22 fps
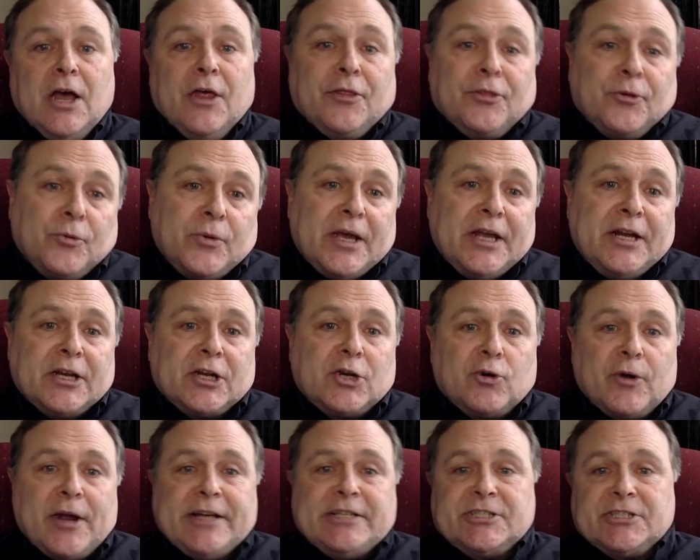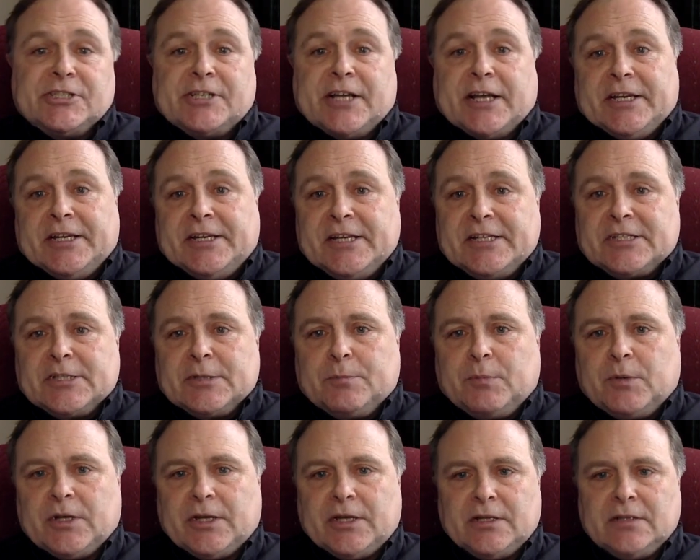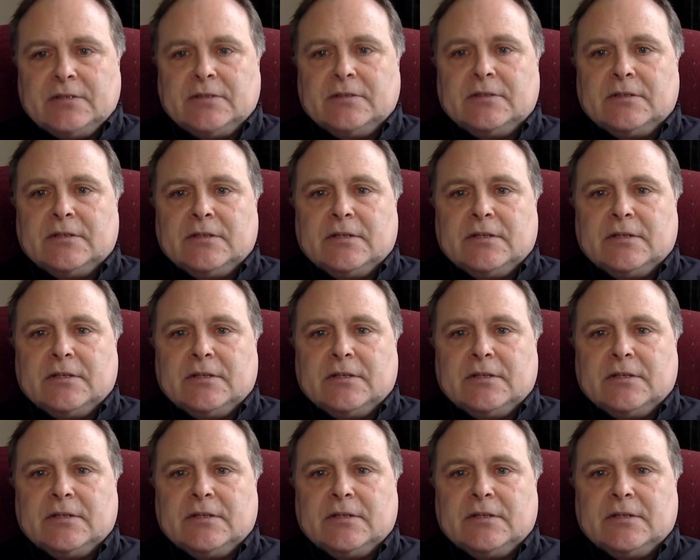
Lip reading: through integration and discipline,